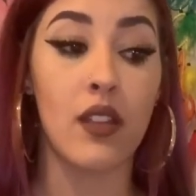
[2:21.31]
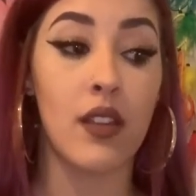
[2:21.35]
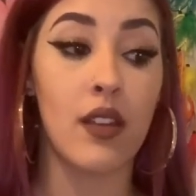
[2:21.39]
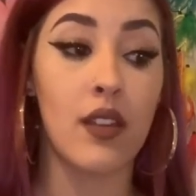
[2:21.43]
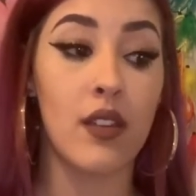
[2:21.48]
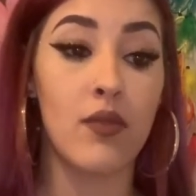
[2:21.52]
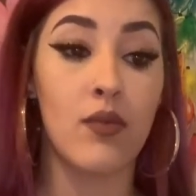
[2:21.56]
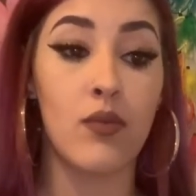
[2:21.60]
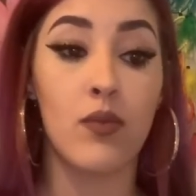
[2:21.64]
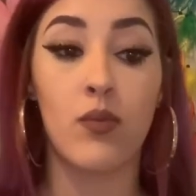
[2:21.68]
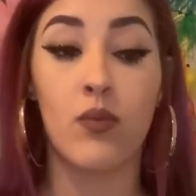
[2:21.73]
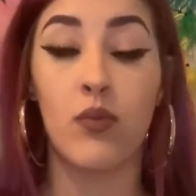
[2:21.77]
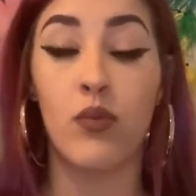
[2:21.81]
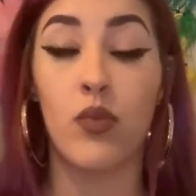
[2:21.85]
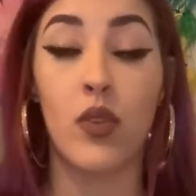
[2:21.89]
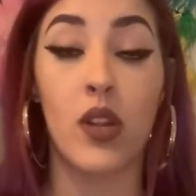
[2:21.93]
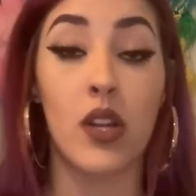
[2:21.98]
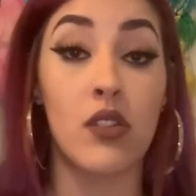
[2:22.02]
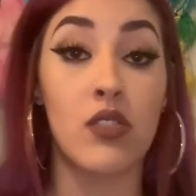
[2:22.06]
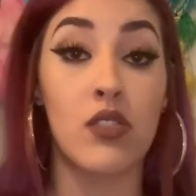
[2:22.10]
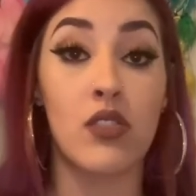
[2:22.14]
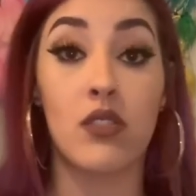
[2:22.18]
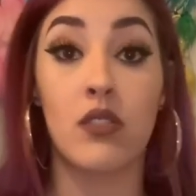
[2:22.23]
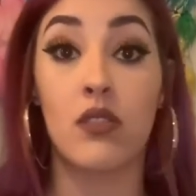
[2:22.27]
Like,
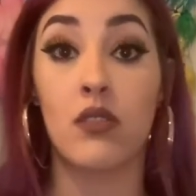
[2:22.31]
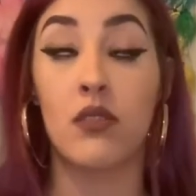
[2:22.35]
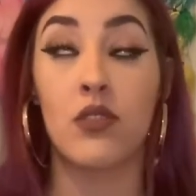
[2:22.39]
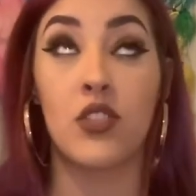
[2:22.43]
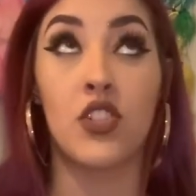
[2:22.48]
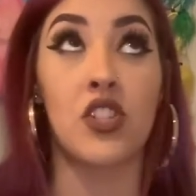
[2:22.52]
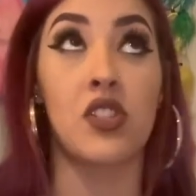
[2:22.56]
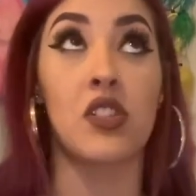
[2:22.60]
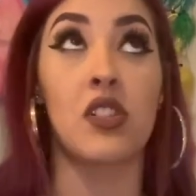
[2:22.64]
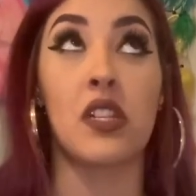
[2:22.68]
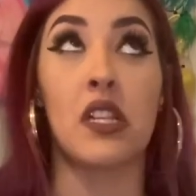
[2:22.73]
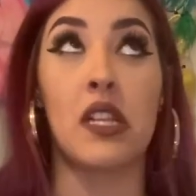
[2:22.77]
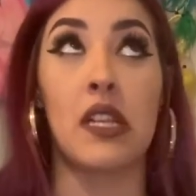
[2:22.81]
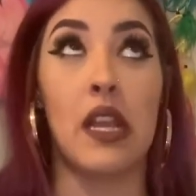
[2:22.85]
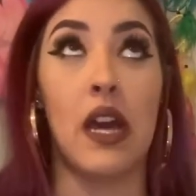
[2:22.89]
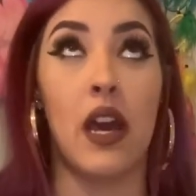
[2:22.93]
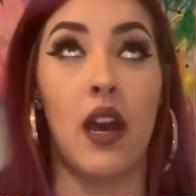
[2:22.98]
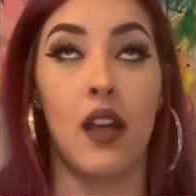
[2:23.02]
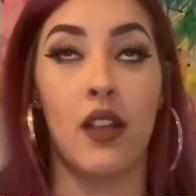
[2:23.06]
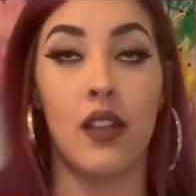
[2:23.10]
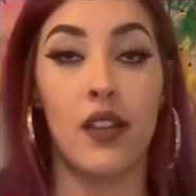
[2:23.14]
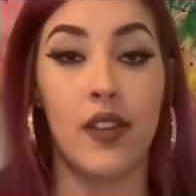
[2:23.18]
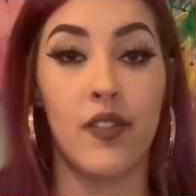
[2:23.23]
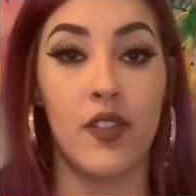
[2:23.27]
we're just
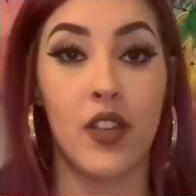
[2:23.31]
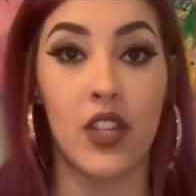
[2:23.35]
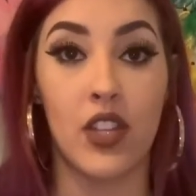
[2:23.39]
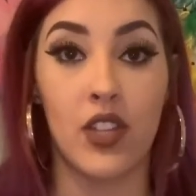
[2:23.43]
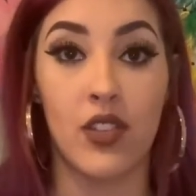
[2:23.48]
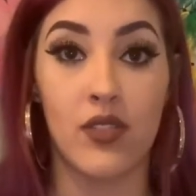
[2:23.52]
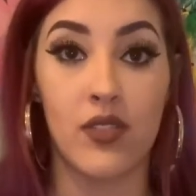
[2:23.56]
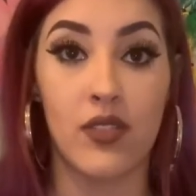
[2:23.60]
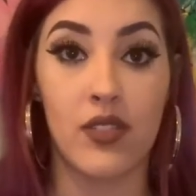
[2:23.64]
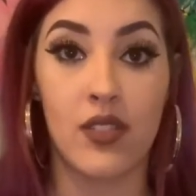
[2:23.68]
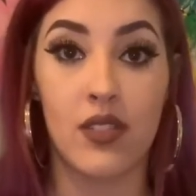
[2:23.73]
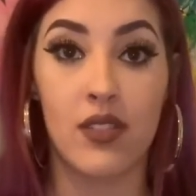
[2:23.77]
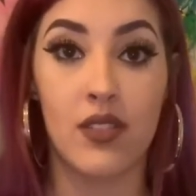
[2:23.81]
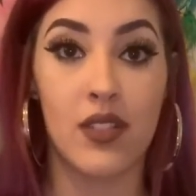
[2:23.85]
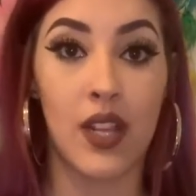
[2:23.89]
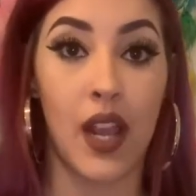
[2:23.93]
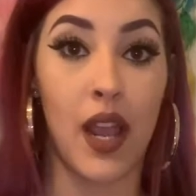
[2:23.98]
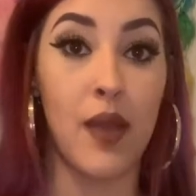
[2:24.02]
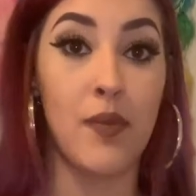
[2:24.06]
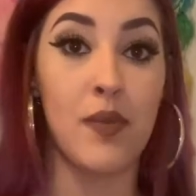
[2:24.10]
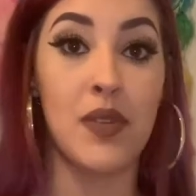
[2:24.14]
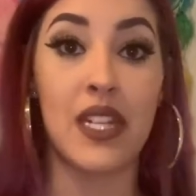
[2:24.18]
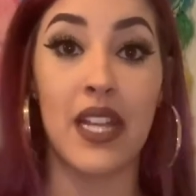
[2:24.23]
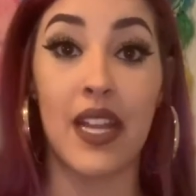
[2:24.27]
not living those
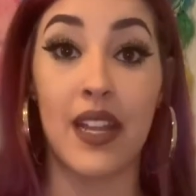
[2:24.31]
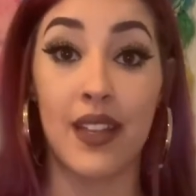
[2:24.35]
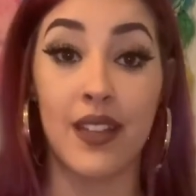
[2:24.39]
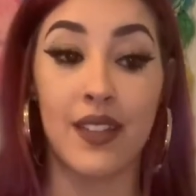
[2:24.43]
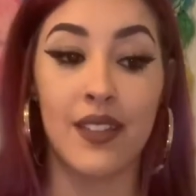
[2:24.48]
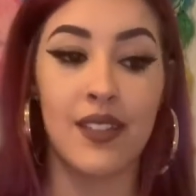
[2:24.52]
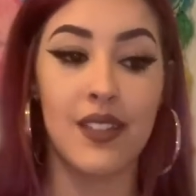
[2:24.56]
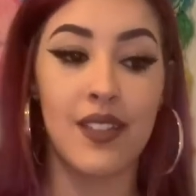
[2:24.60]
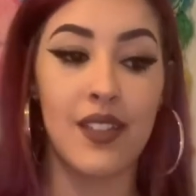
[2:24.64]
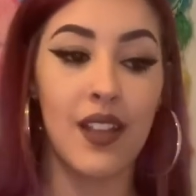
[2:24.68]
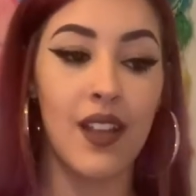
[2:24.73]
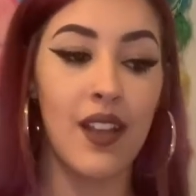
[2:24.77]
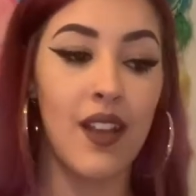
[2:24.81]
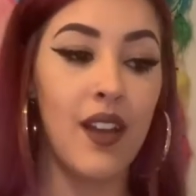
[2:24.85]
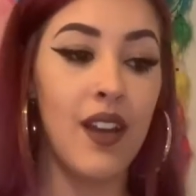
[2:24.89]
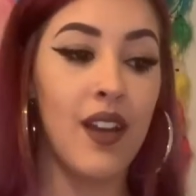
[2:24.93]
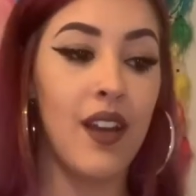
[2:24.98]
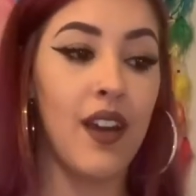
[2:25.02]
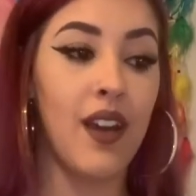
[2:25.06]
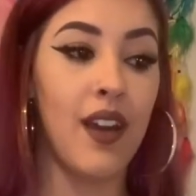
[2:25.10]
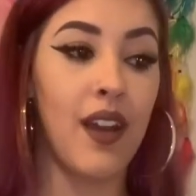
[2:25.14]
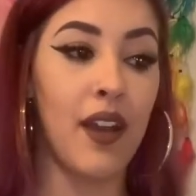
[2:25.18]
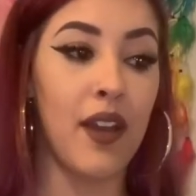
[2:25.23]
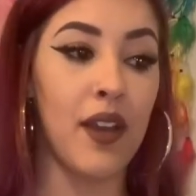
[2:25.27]
time of days,
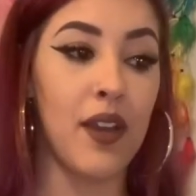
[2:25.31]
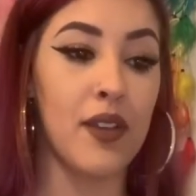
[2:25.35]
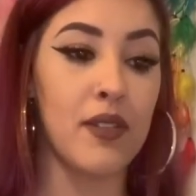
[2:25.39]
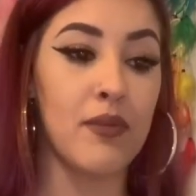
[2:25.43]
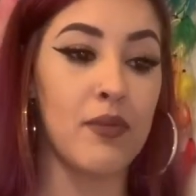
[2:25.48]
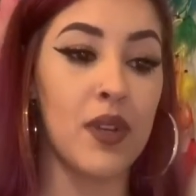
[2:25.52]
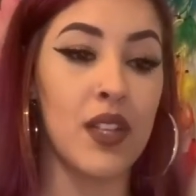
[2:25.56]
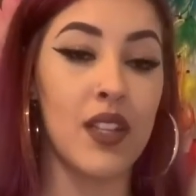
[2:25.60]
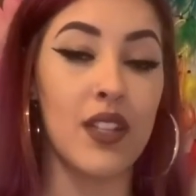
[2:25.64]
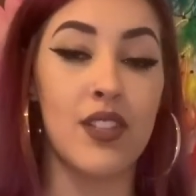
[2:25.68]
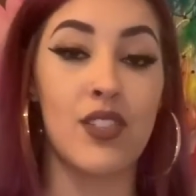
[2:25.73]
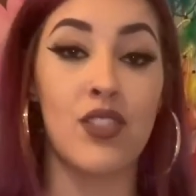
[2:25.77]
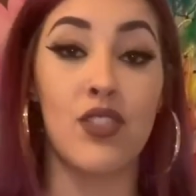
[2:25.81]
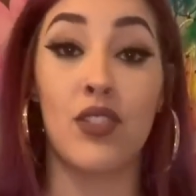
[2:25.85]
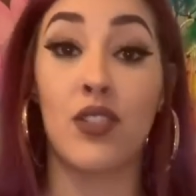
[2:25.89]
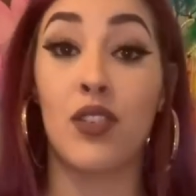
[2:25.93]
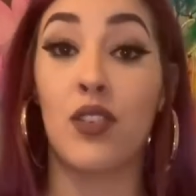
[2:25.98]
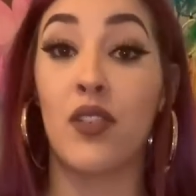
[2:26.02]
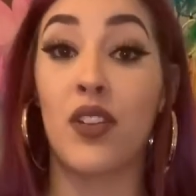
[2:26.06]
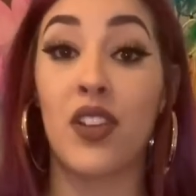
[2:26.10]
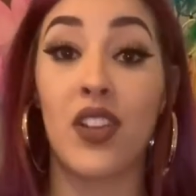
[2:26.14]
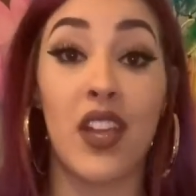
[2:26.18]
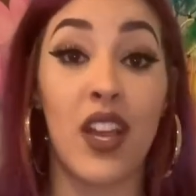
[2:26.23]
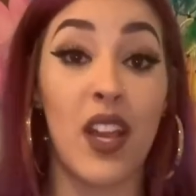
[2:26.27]
unless you're
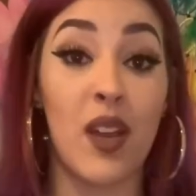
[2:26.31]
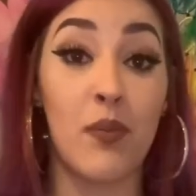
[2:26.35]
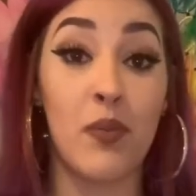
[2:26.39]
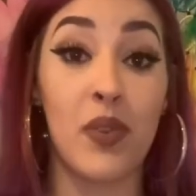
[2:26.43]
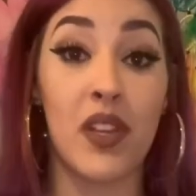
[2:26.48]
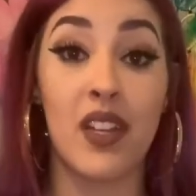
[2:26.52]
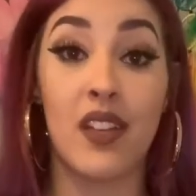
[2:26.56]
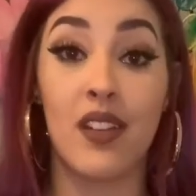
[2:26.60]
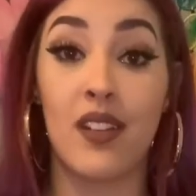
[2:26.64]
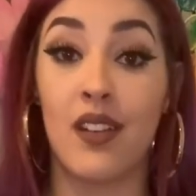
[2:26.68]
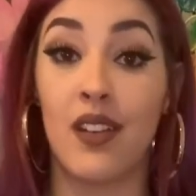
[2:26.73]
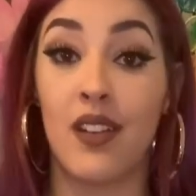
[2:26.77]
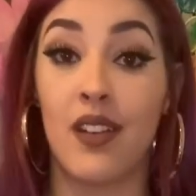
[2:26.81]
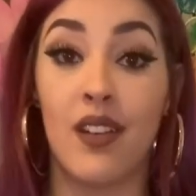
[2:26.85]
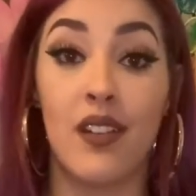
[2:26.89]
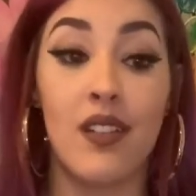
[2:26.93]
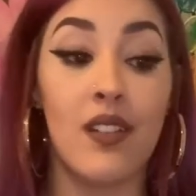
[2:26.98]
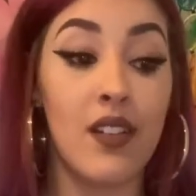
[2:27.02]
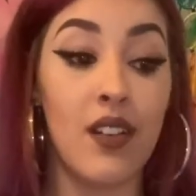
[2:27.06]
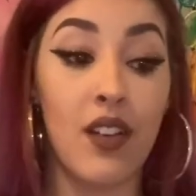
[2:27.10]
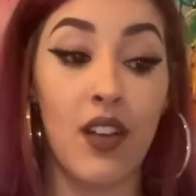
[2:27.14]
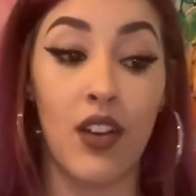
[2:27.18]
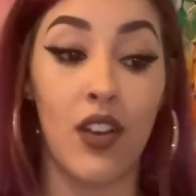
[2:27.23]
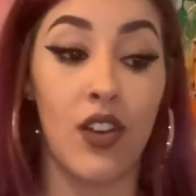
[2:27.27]
going camping and
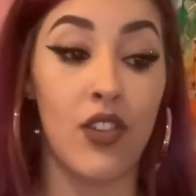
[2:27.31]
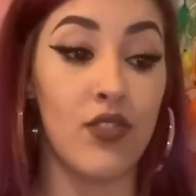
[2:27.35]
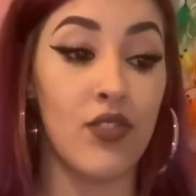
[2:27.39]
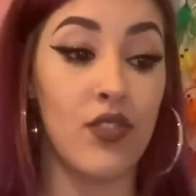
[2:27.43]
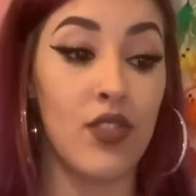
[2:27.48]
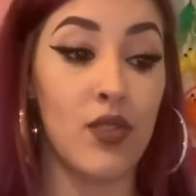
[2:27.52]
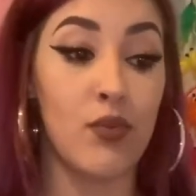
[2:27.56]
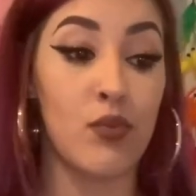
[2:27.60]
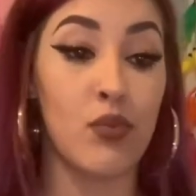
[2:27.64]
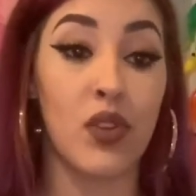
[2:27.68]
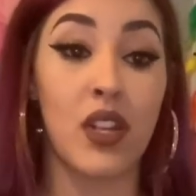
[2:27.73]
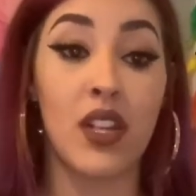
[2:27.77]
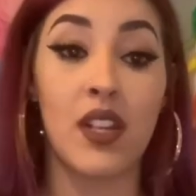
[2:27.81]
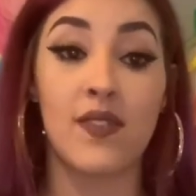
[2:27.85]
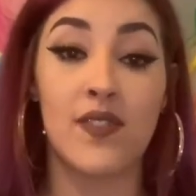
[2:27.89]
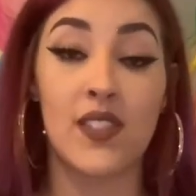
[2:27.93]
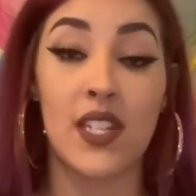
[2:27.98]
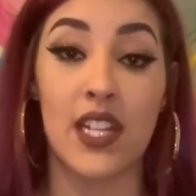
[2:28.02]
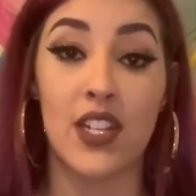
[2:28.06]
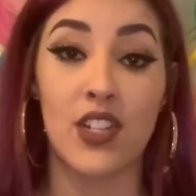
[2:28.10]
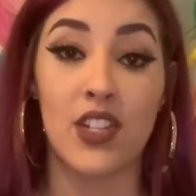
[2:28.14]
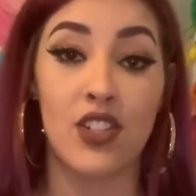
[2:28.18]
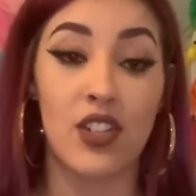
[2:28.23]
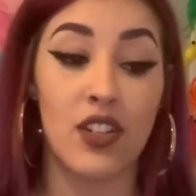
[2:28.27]
on the brink of
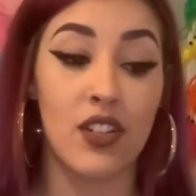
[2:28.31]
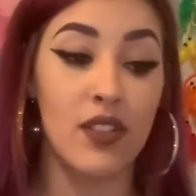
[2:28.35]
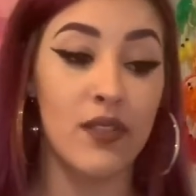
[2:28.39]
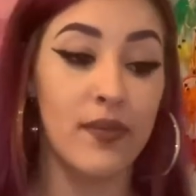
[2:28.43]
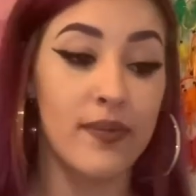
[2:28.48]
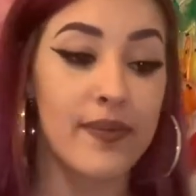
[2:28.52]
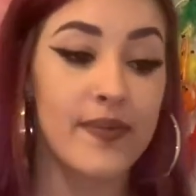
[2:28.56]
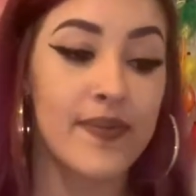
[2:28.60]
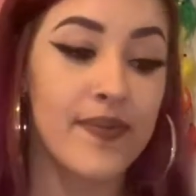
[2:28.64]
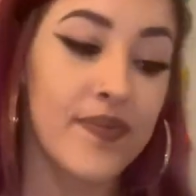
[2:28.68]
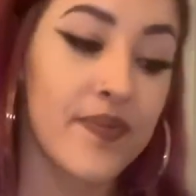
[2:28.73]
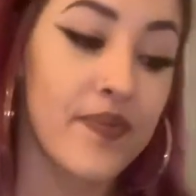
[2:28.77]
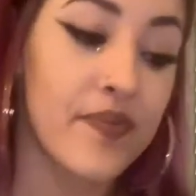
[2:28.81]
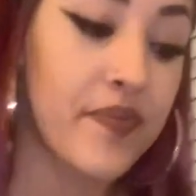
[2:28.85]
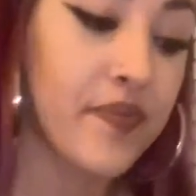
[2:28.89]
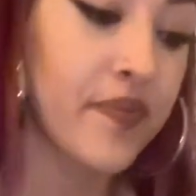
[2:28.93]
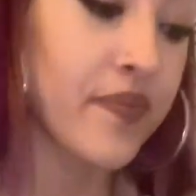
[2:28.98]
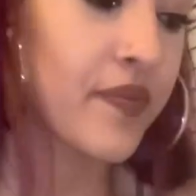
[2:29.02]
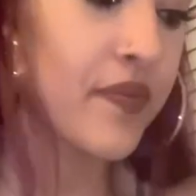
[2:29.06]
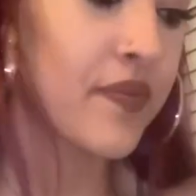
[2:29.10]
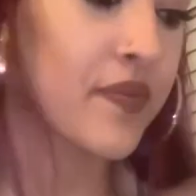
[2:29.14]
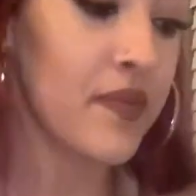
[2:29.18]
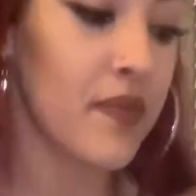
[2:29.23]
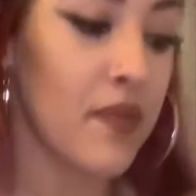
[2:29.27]
danger.
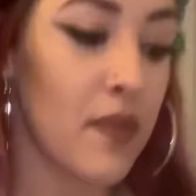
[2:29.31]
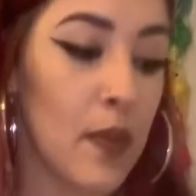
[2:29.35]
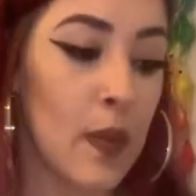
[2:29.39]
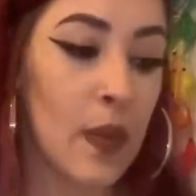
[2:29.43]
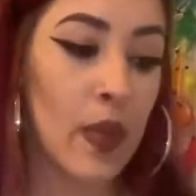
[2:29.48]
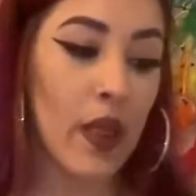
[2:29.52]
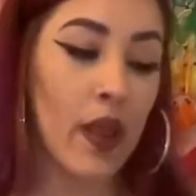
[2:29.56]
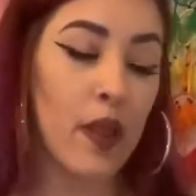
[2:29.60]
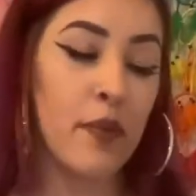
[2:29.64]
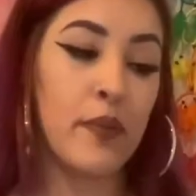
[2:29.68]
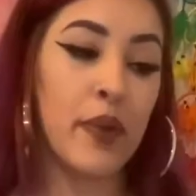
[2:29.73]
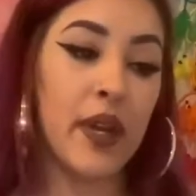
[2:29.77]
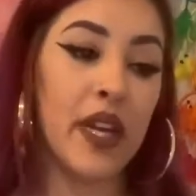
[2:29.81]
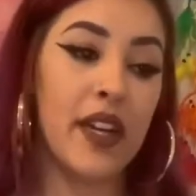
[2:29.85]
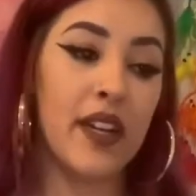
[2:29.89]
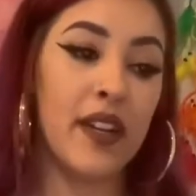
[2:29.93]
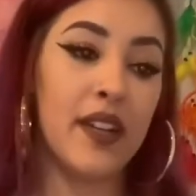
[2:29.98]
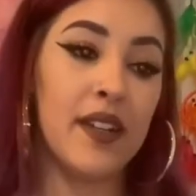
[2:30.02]
But